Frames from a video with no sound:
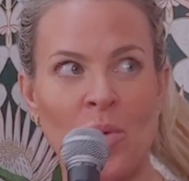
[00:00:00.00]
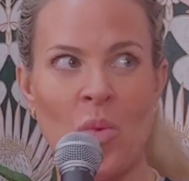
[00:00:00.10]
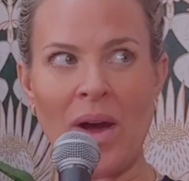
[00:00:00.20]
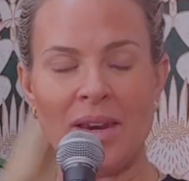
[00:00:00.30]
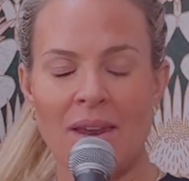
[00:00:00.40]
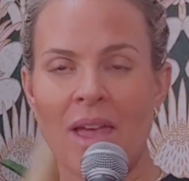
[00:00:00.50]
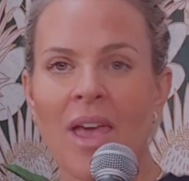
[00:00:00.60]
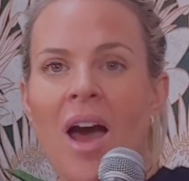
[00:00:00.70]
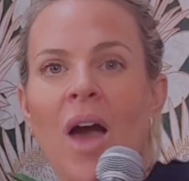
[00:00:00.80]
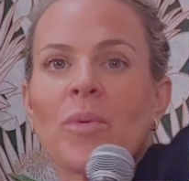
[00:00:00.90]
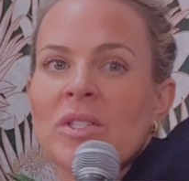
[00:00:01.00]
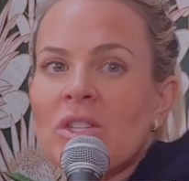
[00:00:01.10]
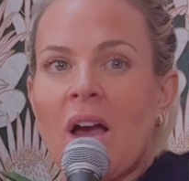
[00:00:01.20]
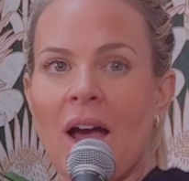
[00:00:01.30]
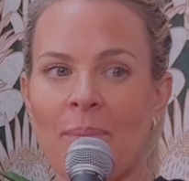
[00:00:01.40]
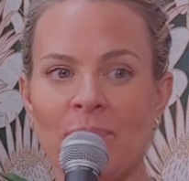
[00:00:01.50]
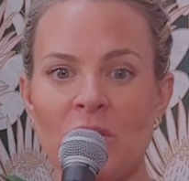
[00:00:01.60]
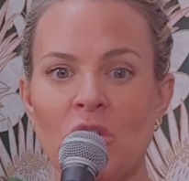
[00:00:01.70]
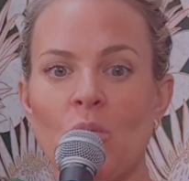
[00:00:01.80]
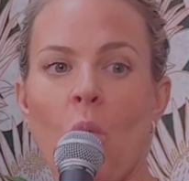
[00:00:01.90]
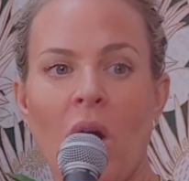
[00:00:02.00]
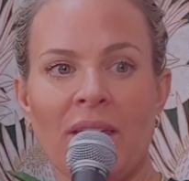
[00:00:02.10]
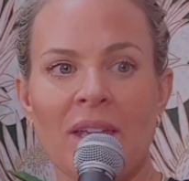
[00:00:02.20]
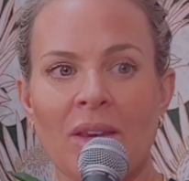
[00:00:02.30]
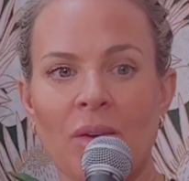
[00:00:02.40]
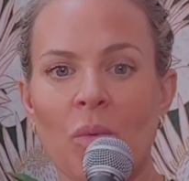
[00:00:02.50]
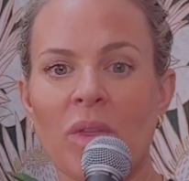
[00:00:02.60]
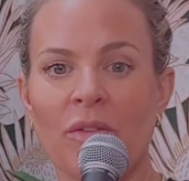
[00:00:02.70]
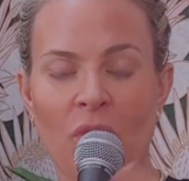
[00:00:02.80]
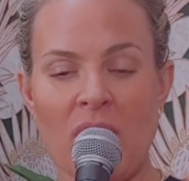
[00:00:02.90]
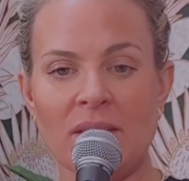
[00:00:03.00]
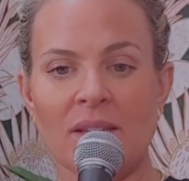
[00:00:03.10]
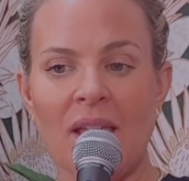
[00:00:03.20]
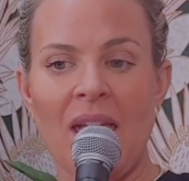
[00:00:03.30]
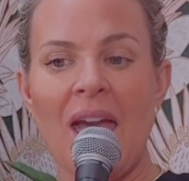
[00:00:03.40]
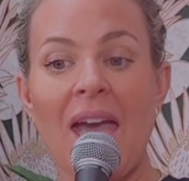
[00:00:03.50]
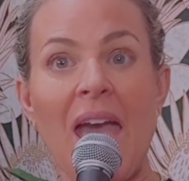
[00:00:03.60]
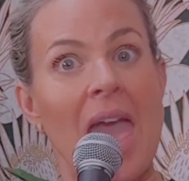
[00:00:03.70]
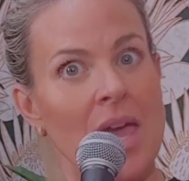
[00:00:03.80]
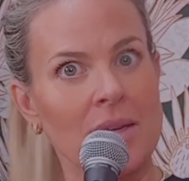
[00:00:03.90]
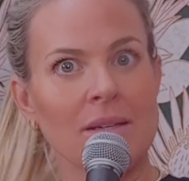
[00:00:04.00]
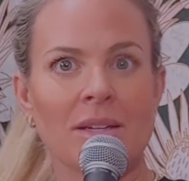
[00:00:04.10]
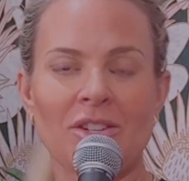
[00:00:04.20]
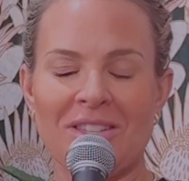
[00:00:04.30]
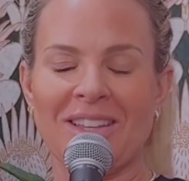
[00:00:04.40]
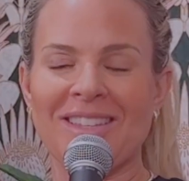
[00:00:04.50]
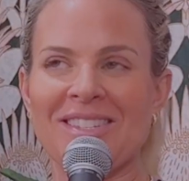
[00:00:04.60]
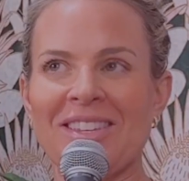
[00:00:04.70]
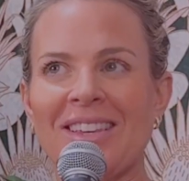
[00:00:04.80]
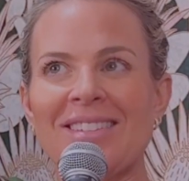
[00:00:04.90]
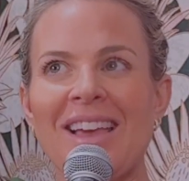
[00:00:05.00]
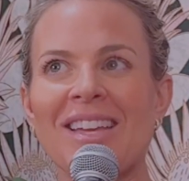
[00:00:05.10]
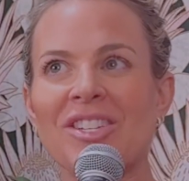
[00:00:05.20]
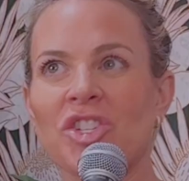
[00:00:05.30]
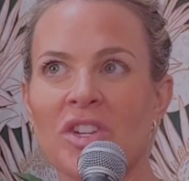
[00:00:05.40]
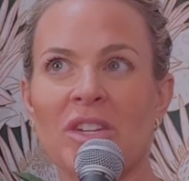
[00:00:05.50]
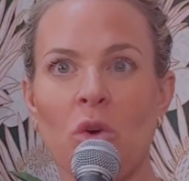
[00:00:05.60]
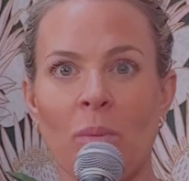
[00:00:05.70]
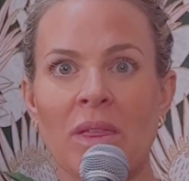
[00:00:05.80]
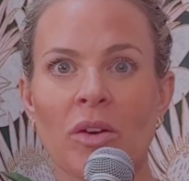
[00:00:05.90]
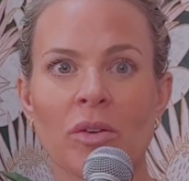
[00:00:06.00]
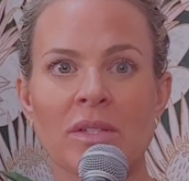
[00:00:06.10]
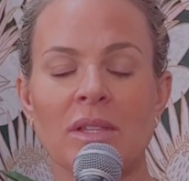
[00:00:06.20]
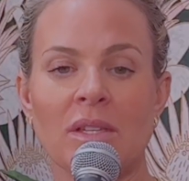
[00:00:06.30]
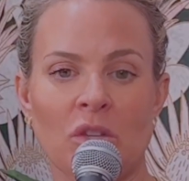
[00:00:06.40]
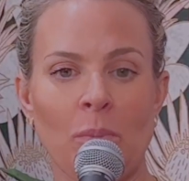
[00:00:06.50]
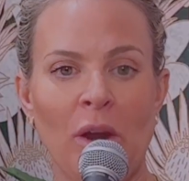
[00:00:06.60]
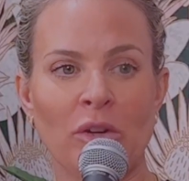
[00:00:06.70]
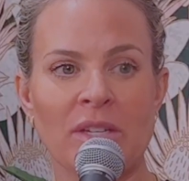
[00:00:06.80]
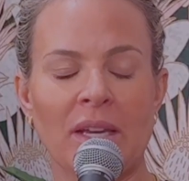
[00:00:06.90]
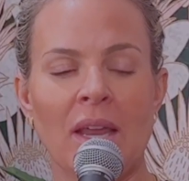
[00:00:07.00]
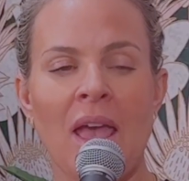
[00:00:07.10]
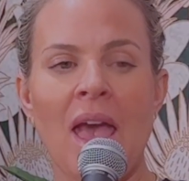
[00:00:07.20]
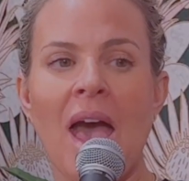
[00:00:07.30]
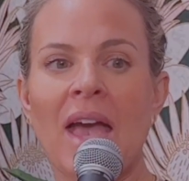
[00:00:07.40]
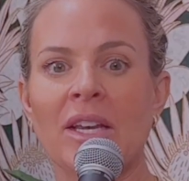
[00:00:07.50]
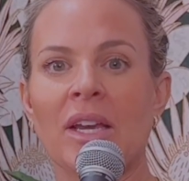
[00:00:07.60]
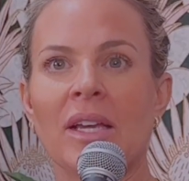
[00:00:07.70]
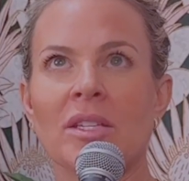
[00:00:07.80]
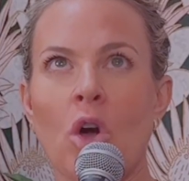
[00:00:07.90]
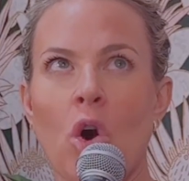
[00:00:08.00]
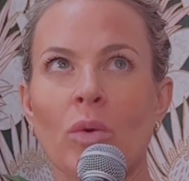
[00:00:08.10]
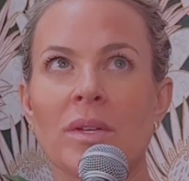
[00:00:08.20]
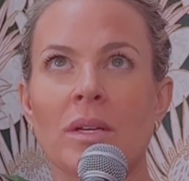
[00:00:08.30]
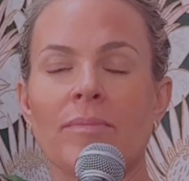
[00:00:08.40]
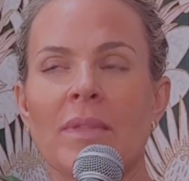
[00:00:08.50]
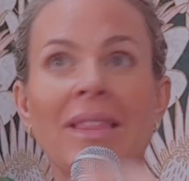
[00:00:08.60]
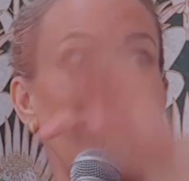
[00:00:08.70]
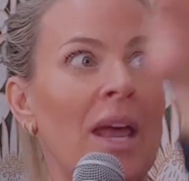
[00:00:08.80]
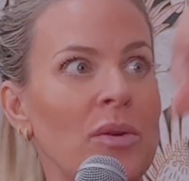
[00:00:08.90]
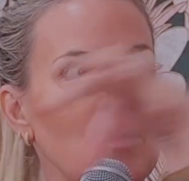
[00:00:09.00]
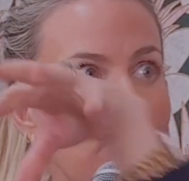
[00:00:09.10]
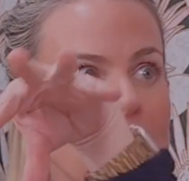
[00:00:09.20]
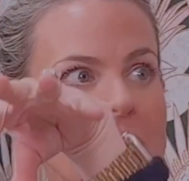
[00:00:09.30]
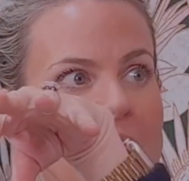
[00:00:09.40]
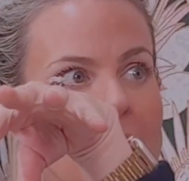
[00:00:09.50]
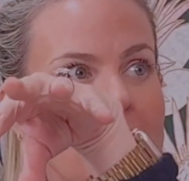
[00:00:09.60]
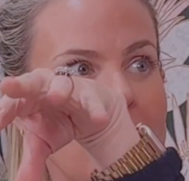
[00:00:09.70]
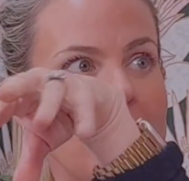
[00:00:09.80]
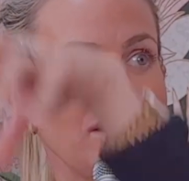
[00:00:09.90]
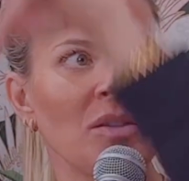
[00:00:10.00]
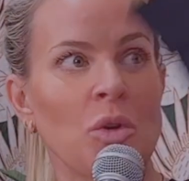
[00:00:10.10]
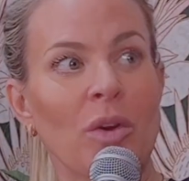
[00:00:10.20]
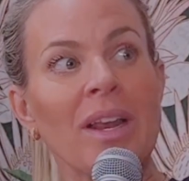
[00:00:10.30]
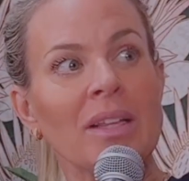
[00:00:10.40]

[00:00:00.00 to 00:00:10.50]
1, I was walking with a friend, and she's going to listen to this, and she told me there's this new parenting, and it's called lighthouse parenting. So you're in a